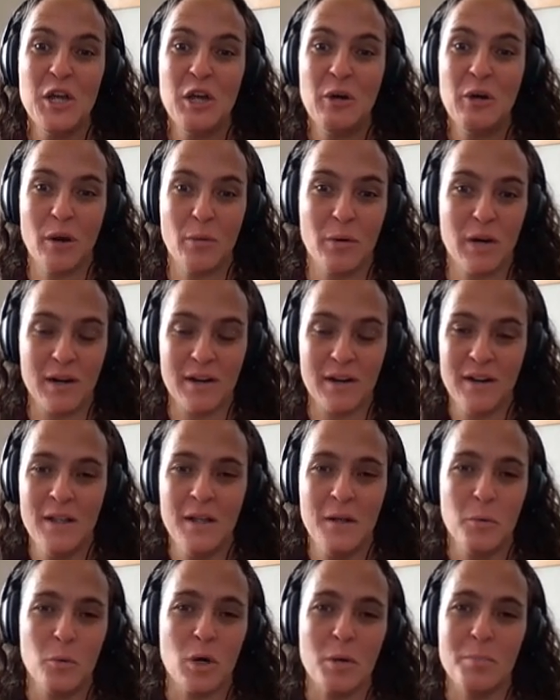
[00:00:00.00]
Where we're,
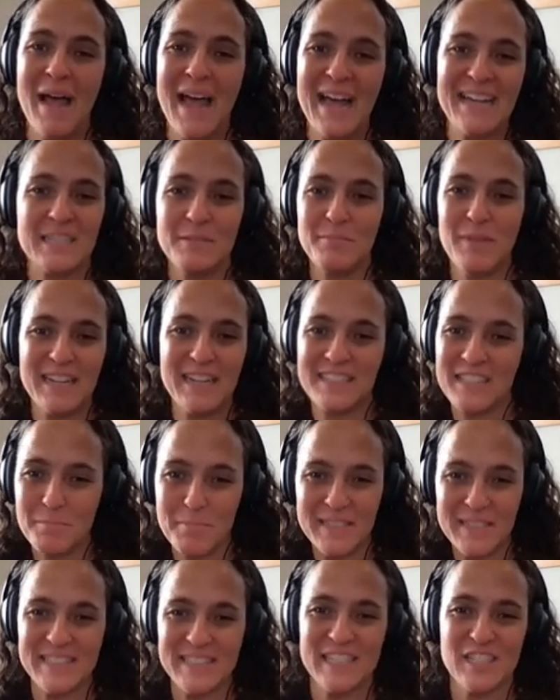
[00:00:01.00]
we're maximizing
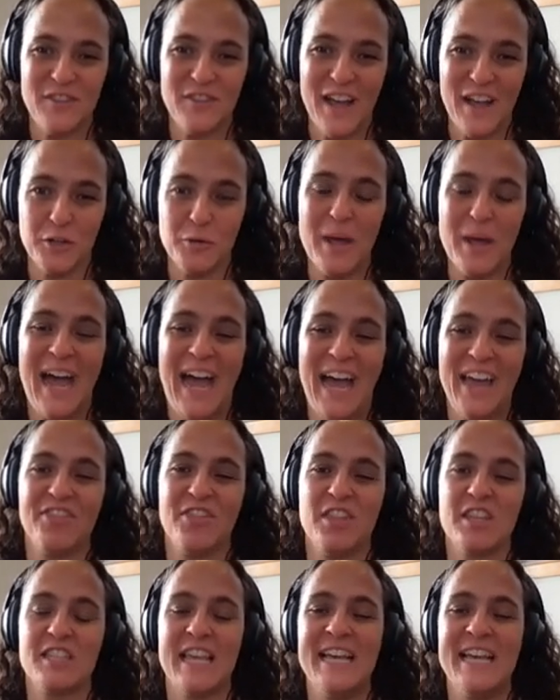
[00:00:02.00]
business value at
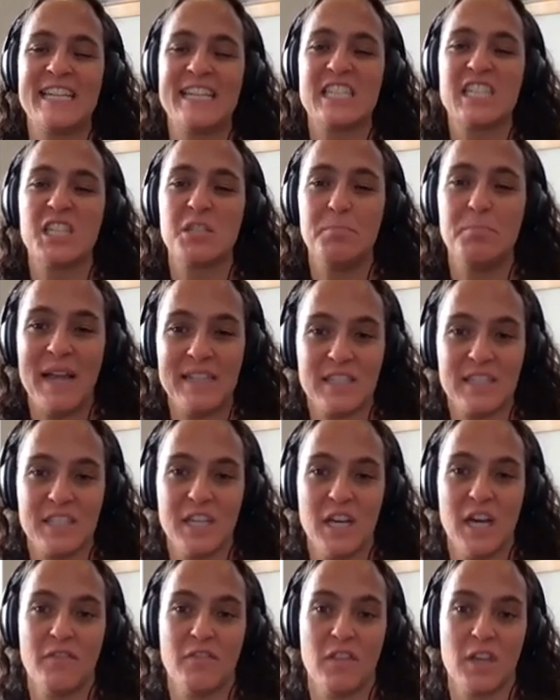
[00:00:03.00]
the expense
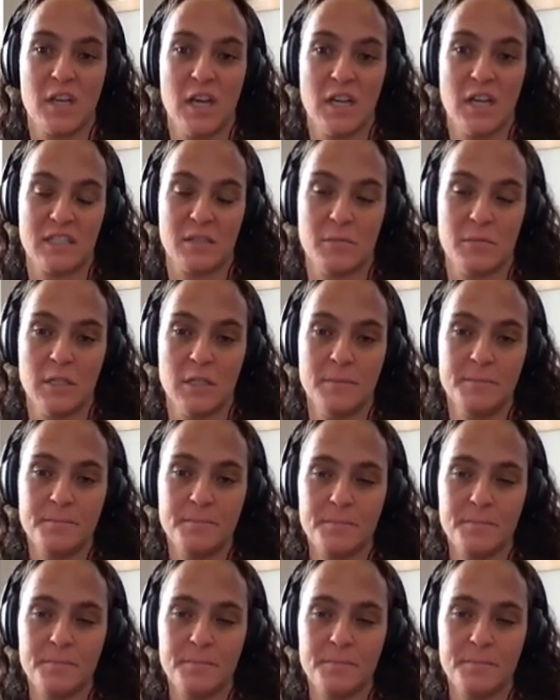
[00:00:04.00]
of the customer.